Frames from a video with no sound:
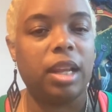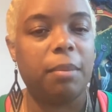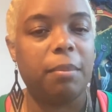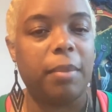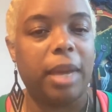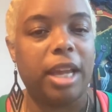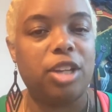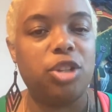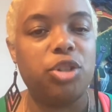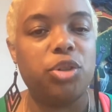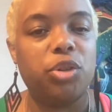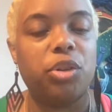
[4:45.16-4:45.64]

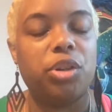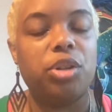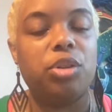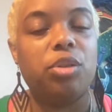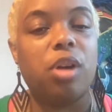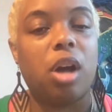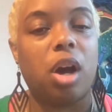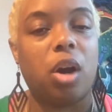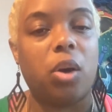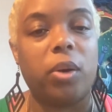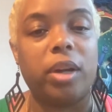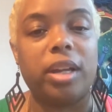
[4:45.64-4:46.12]
make sure you
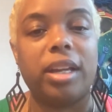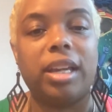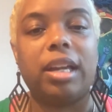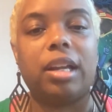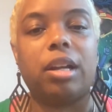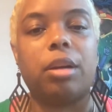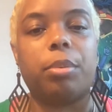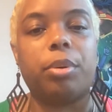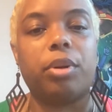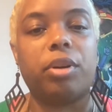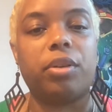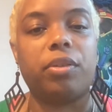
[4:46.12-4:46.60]
go and get
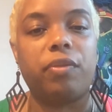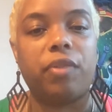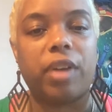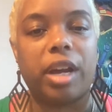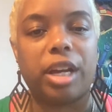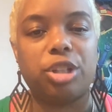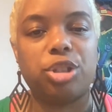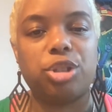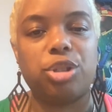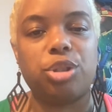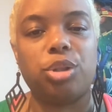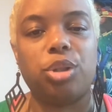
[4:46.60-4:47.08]
a
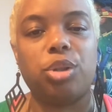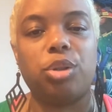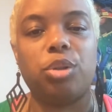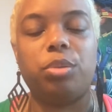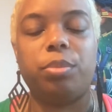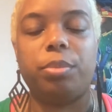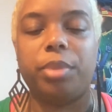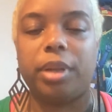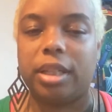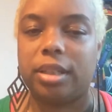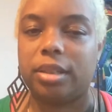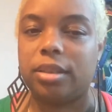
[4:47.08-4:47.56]
professional
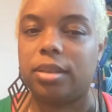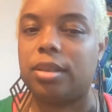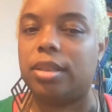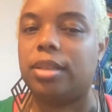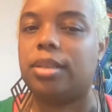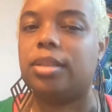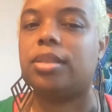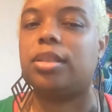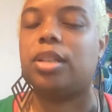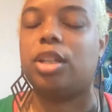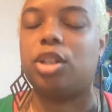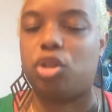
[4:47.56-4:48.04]

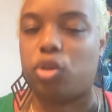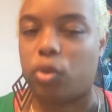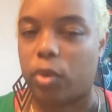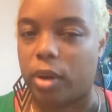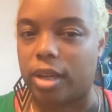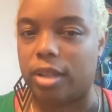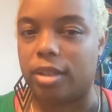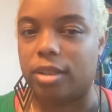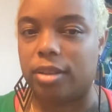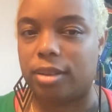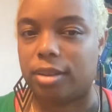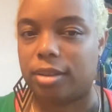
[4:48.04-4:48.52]
business
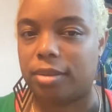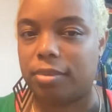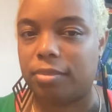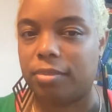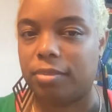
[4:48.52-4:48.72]
address.